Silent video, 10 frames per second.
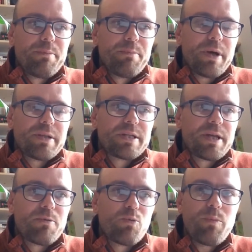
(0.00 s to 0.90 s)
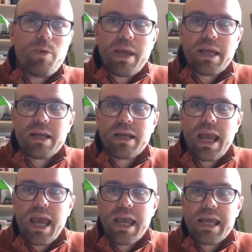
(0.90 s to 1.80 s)
But when we're
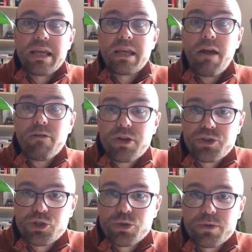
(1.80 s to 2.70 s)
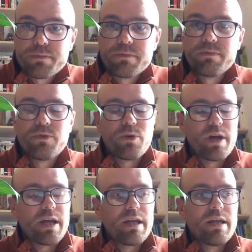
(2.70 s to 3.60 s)
making a caricature for
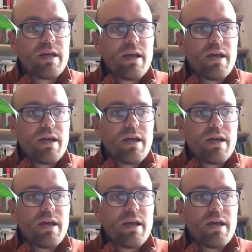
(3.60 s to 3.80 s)
a